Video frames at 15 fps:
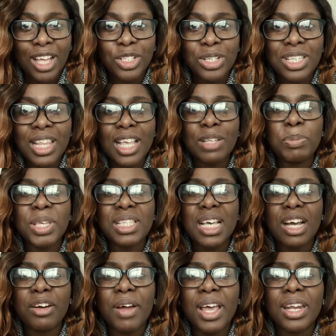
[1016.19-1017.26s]
Just like
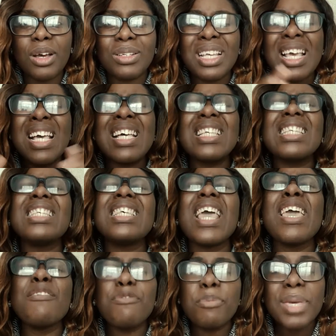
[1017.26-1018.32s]
Peter cried out,
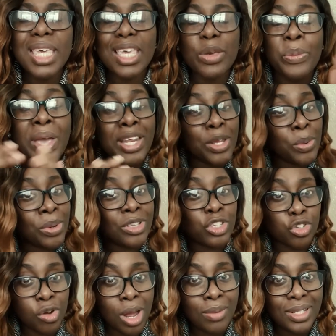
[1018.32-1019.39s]
"Save me," when he was
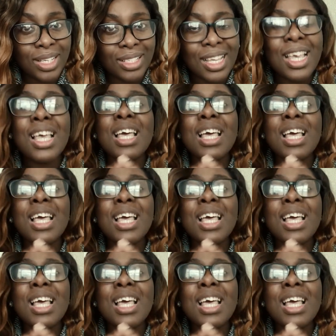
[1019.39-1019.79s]
drowning.